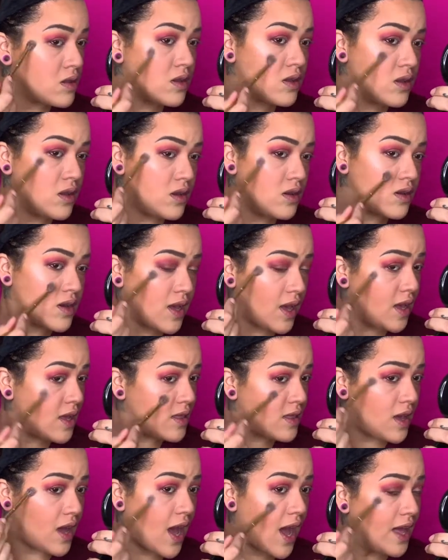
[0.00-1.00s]
Okay,
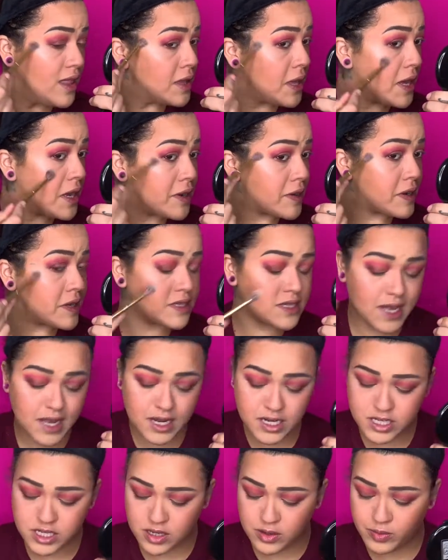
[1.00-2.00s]
the highlighter is
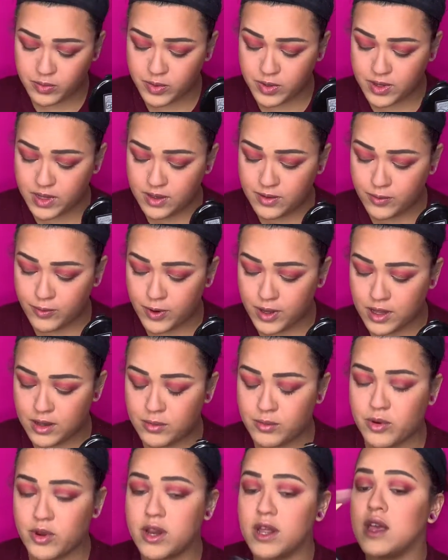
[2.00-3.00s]
actually really freaking
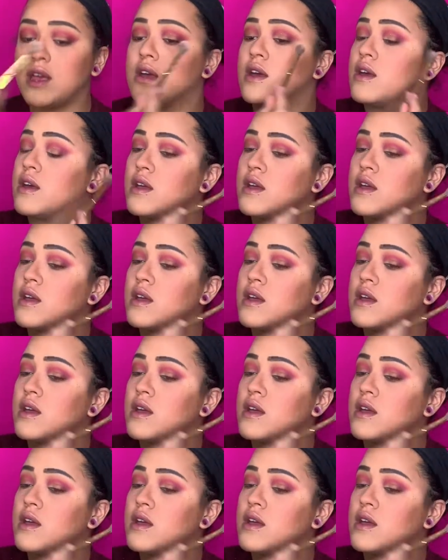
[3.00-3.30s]
pretty.